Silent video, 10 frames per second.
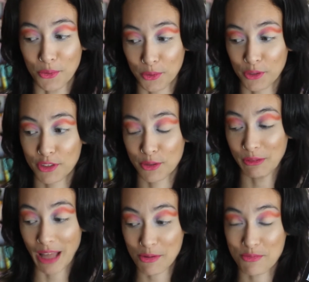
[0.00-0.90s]
all of the
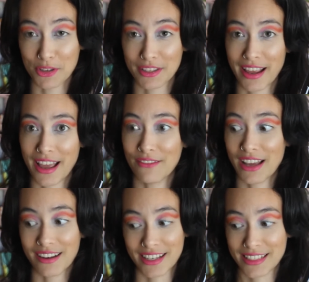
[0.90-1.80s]
library books that I have
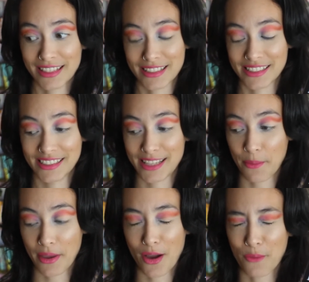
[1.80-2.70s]
out into this
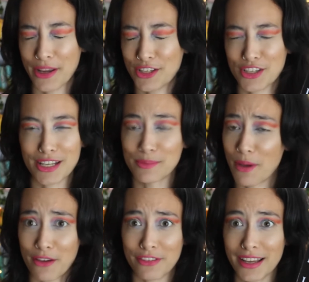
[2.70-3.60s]
TBR, which is
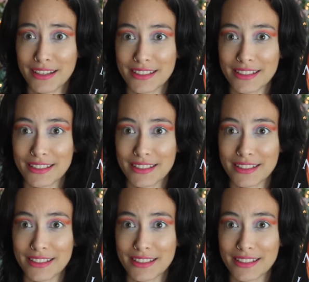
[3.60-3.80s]
perfect.